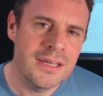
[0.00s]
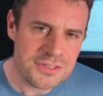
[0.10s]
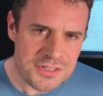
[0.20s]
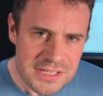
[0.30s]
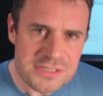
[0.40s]

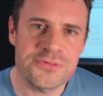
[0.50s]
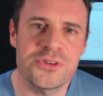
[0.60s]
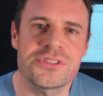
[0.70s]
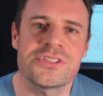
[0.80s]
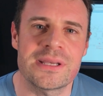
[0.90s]
To test the
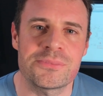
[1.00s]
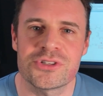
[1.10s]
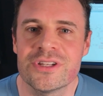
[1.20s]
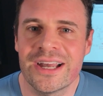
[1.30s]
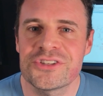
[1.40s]
first
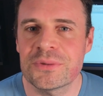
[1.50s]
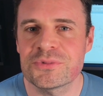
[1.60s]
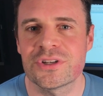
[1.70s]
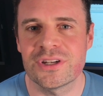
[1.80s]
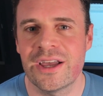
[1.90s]
assumption, I
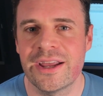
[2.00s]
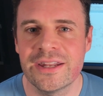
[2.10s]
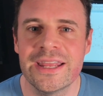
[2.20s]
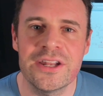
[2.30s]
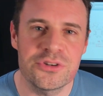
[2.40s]
jumped online
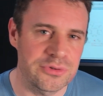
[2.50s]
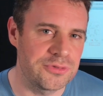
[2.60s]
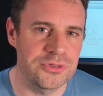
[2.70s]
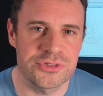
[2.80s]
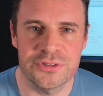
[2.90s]
and headed to a
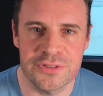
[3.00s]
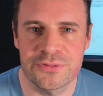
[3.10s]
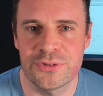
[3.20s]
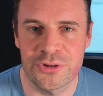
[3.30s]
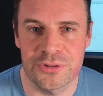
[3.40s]
few surfing
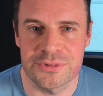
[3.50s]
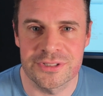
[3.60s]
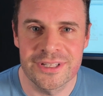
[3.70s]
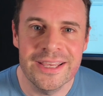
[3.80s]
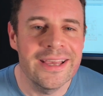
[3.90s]

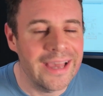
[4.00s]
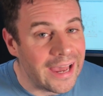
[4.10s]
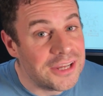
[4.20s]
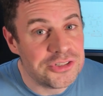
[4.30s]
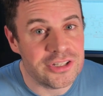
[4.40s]
forums.
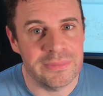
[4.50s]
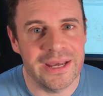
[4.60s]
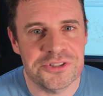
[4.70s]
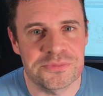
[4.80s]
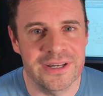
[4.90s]
As you can
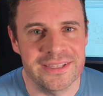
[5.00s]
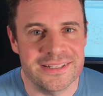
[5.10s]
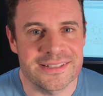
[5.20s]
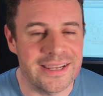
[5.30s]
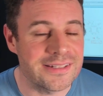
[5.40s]
imagine by the
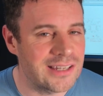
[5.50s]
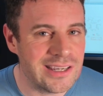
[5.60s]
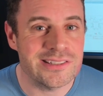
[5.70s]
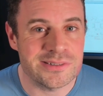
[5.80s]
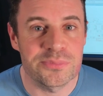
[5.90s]
internet, I
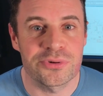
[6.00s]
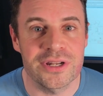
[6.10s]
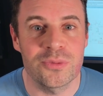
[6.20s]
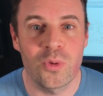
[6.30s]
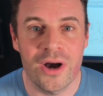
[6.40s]
got some
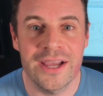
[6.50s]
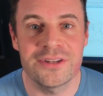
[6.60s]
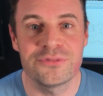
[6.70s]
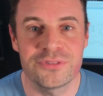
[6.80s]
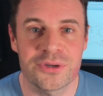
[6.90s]
pretty wide
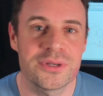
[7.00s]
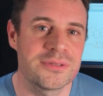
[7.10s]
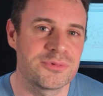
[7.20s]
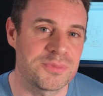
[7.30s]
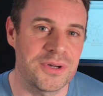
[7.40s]
and varied
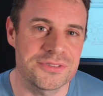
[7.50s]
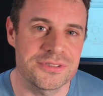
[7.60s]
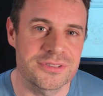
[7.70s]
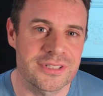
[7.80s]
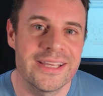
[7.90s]

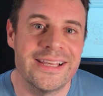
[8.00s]
responses.